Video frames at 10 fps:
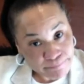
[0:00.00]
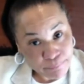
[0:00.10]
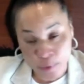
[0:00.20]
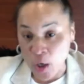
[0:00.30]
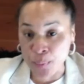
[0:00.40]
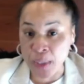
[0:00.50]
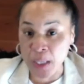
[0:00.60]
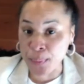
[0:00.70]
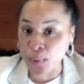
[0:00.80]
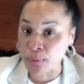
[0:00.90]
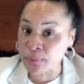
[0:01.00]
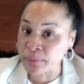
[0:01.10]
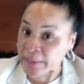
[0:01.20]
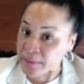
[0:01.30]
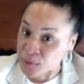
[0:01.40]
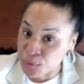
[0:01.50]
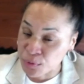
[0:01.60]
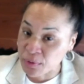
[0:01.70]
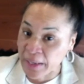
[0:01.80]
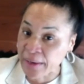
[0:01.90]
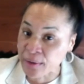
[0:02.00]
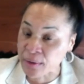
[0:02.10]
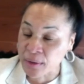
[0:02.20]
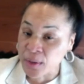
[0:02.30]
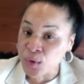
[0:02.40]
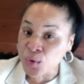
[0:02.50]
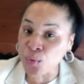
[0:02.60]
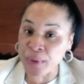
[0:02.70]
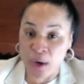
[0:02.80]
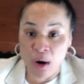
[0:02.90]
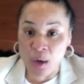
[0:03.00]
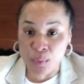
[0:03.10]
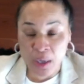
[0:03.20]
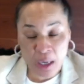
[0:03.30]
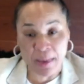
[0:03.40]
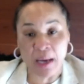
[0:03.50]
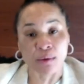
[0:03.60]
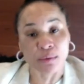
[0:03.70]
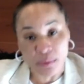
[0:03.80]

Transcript: we are people that sooner or later who we are will come out.